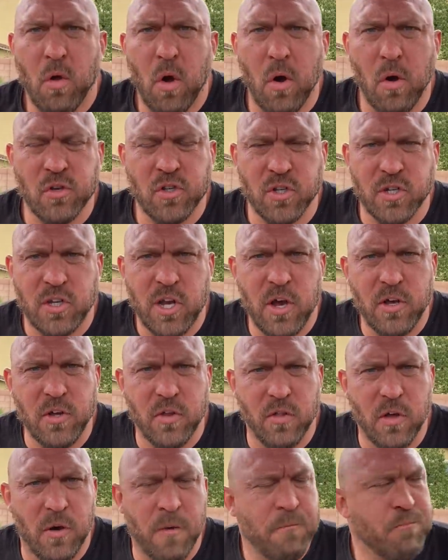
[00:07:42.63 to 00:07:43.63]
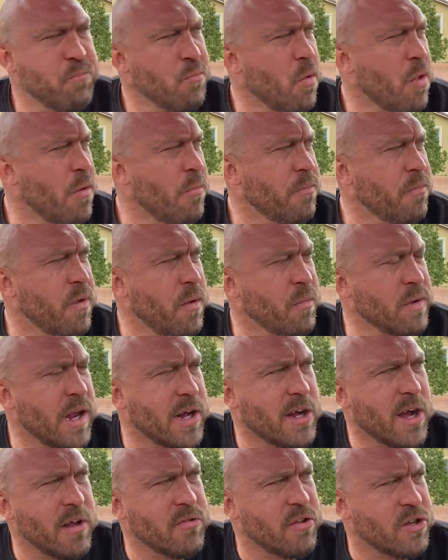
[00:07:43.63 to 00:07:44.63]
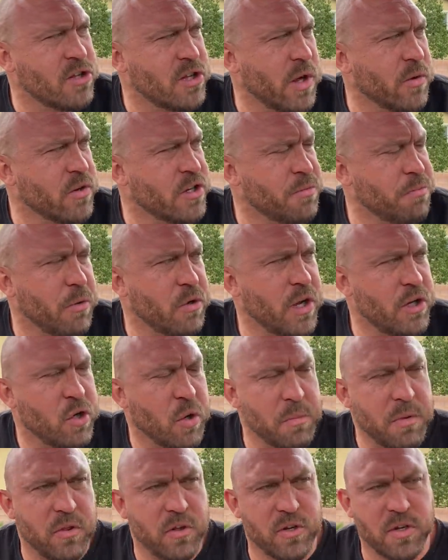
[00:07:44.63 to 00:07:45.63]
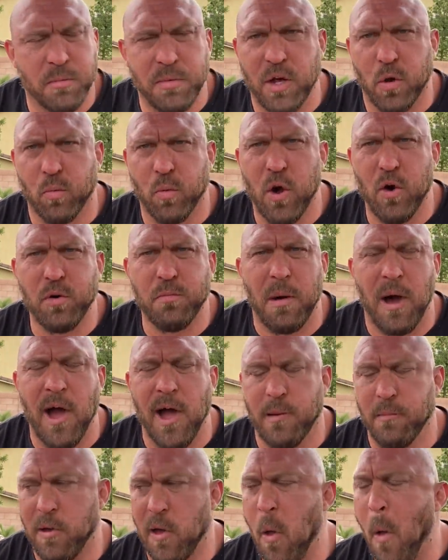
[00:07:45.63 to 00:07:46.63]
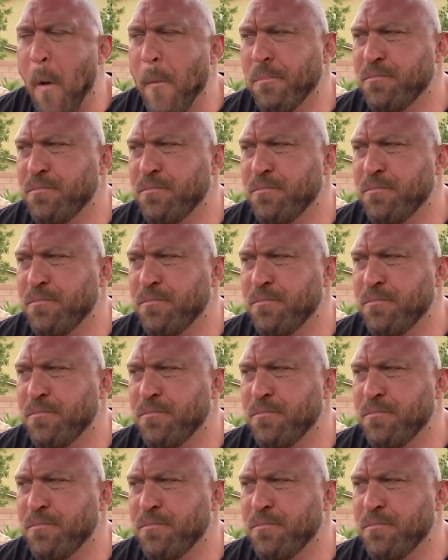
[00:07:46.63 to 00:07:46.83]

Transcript: Oh, I was gonna tell you though, when I got this, they told me there's gonna be a road behind me,